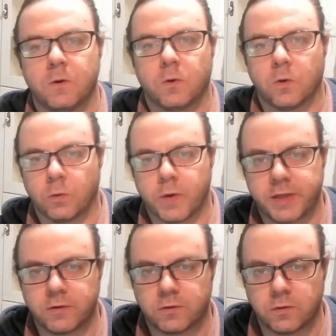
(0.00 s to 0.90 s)
or
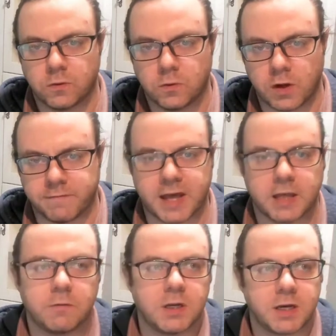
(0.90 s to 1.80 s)
whether to
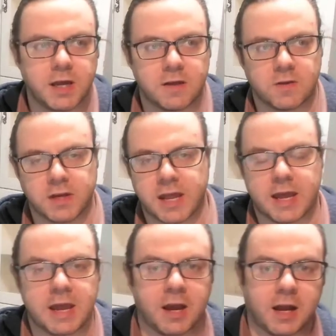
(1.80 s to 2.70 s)
evaluate it as
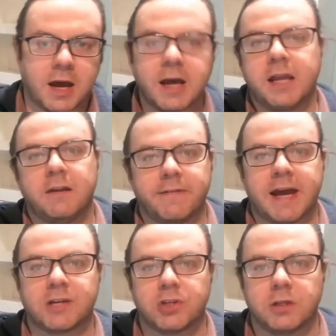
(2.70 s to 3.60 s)
a kind of
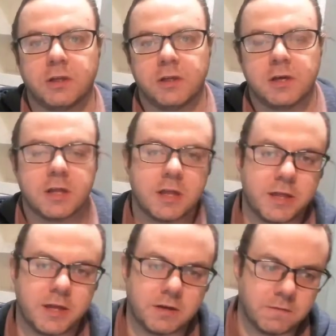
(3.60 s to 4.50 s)
action
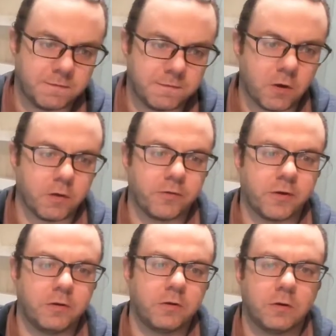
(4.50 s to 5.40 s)
that falls
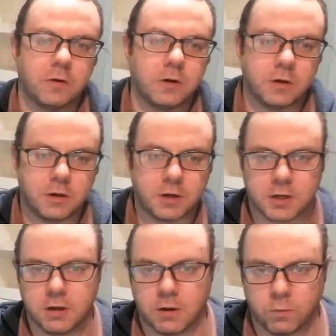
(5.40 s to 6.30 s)
under
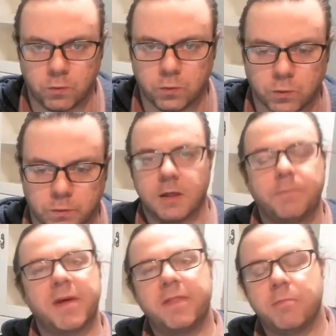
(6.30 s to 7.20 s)
a rule. And
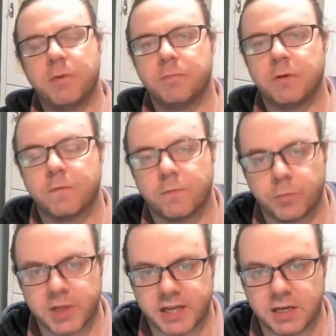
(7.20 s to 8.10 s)
Bentham and Mill
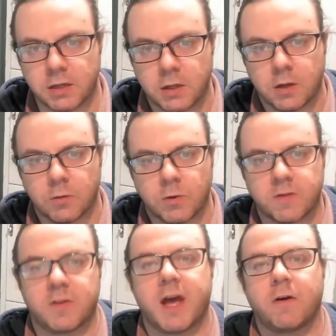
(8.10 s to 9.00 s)
formulated what
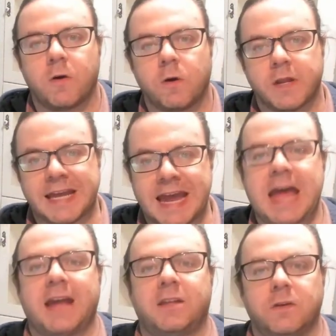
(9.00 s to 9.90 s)
is now called
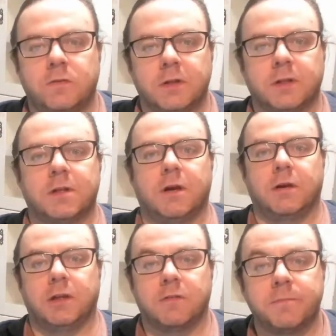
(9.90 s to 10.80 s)
act
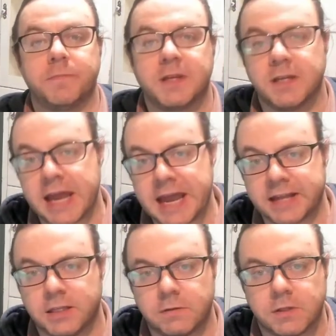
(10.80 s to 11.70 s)
utilitarianism. In
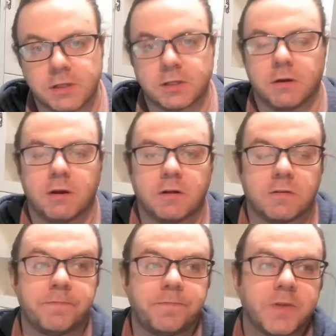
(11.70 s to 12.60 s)
act utilitarianism,